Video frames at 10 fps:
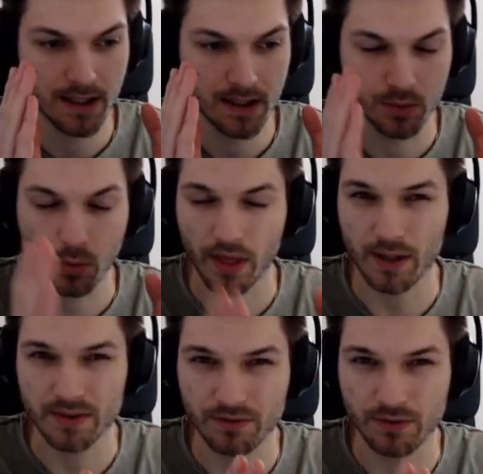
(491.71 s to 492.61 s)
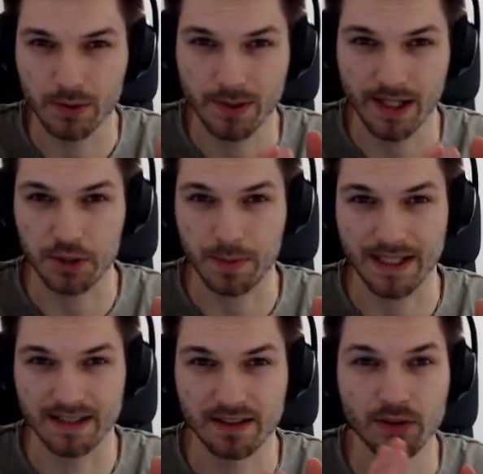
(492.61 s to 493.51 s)
2,400 HP,
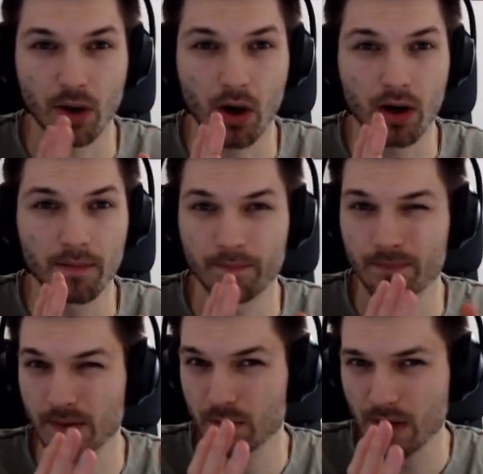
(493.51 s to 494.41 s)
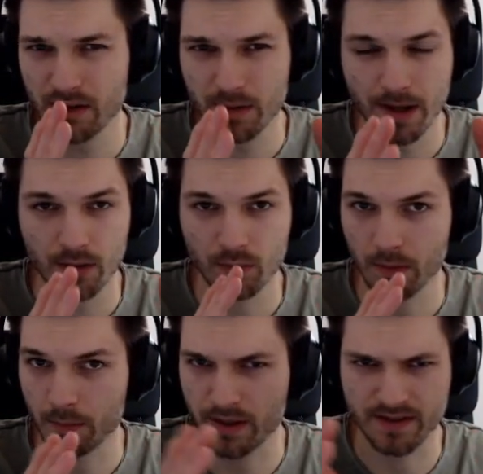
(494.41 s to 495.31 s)
this is around about
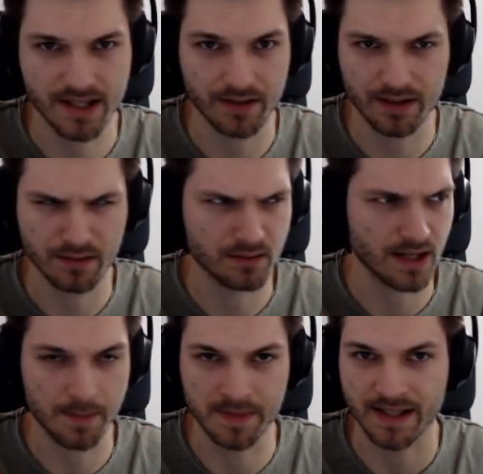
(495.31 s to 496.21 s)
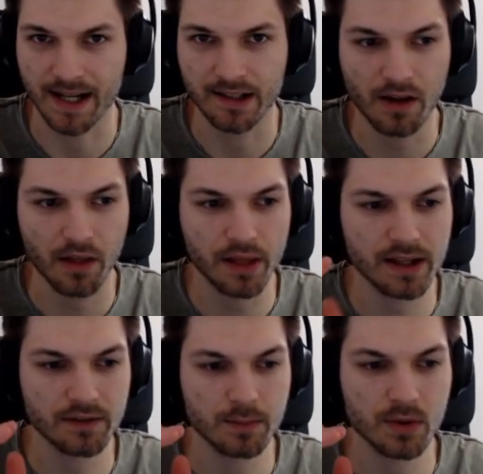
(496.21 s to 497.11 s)
1.7 times Titan, I
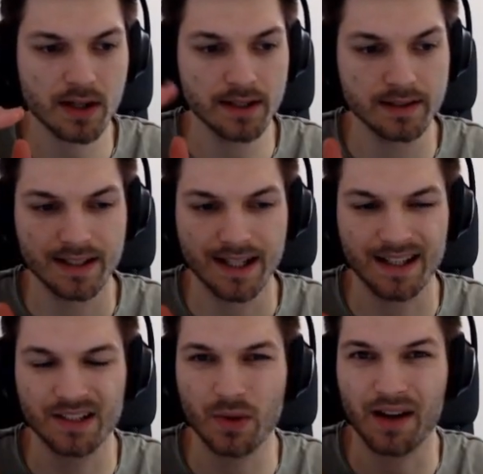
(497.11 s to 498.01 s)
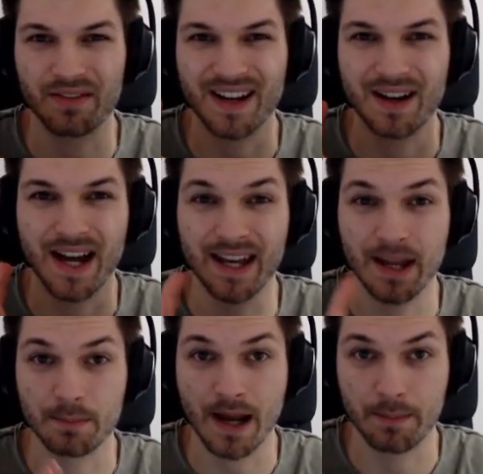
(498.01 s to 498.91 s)
think, if I'm right. And you have an
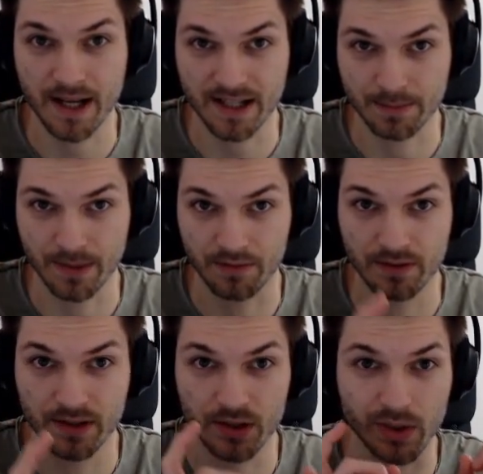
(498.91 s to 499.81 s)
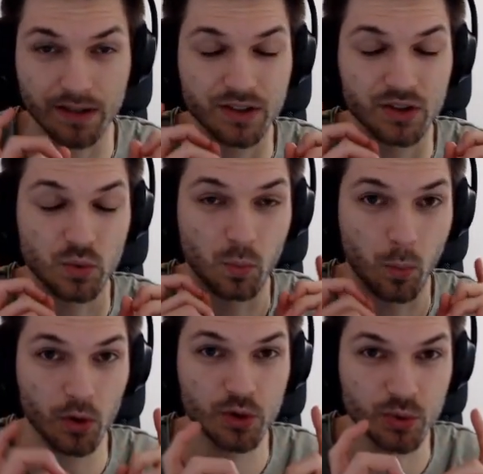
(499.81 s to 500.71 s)
MPS buff. You give it to
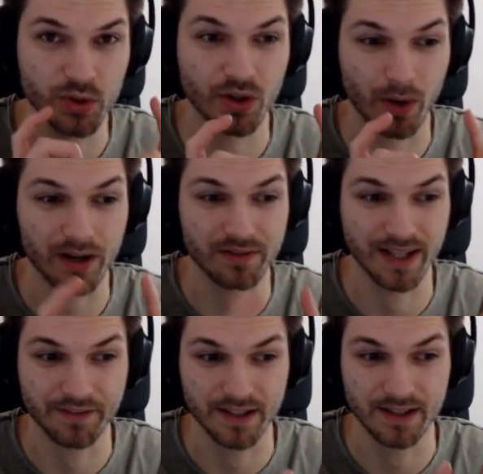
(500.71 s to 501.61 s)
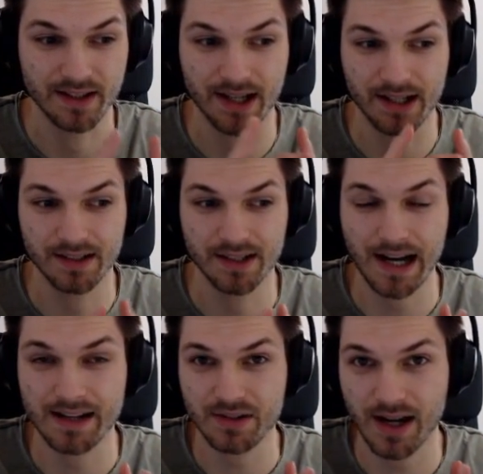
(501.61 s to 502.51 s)
1 unit on wave 11. And
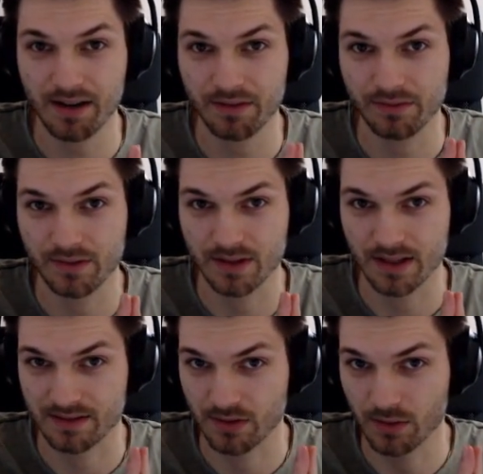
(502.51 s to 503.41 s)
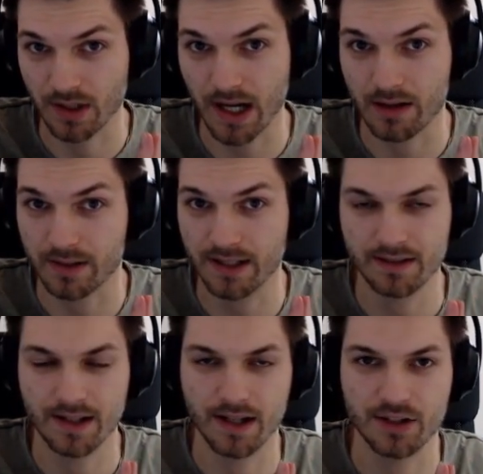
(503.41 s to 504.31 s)
as you have the solo carry
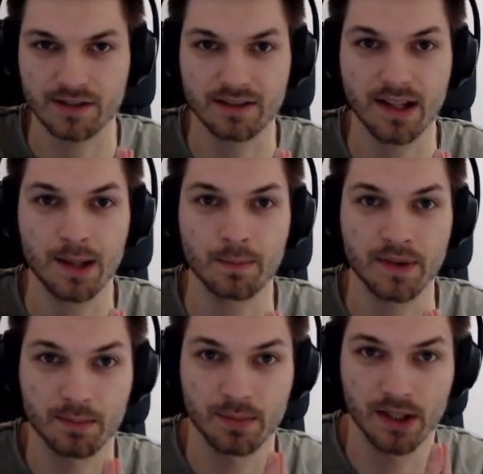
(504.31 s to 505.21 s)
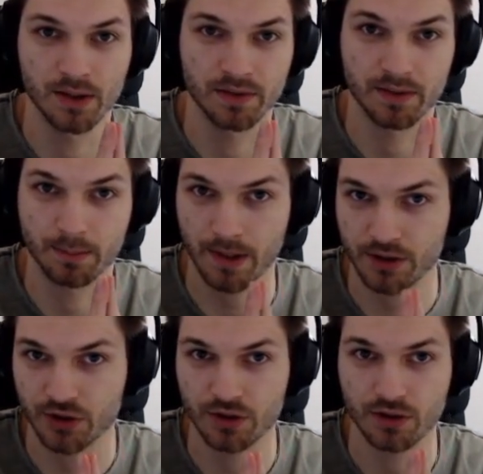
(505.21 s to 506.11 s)
that I just named, plus
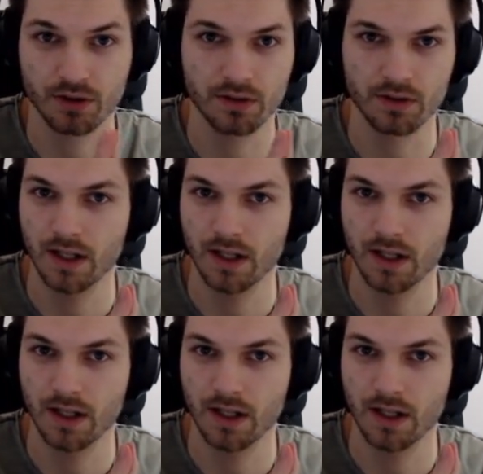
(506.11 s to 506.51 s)
Butcher,